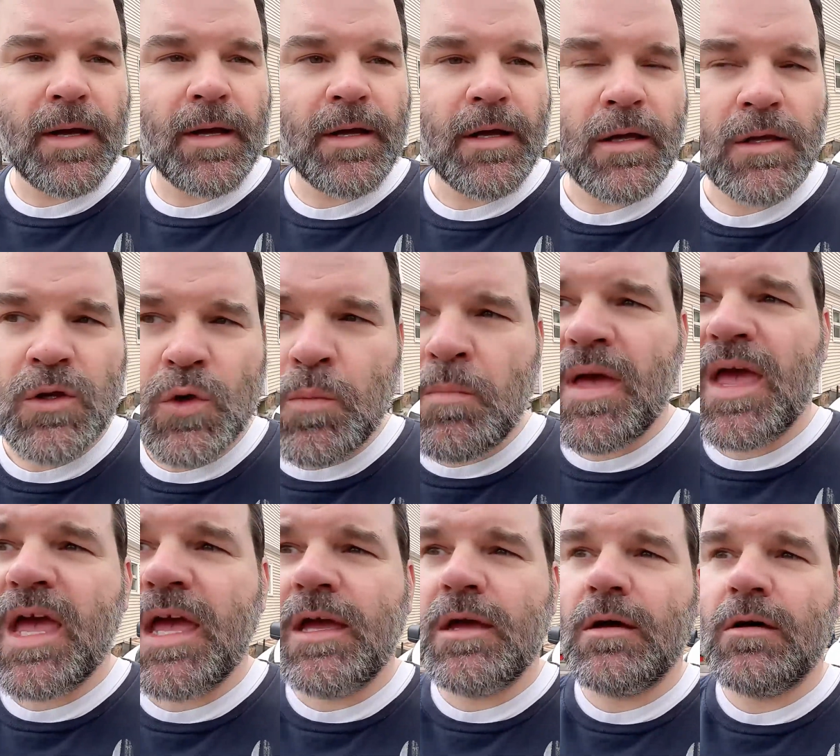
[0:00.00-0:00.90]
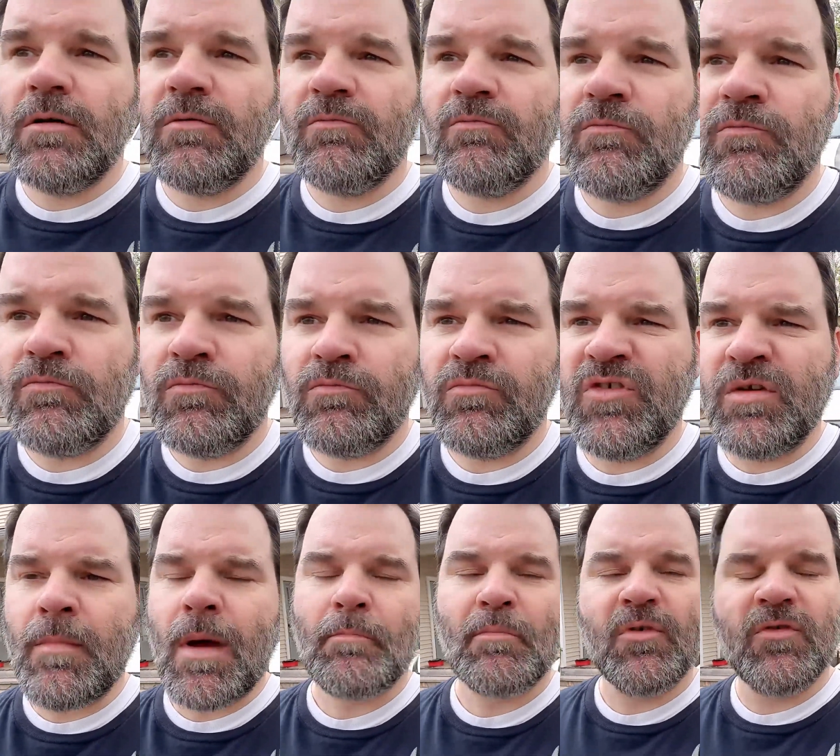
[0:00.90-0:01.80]
You may
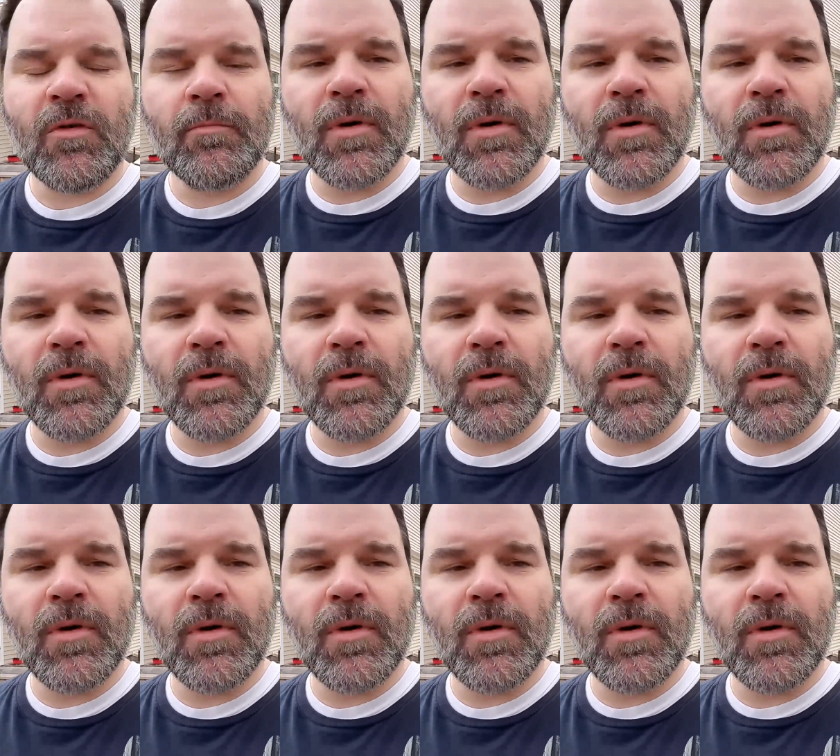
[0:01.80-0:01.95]
remember from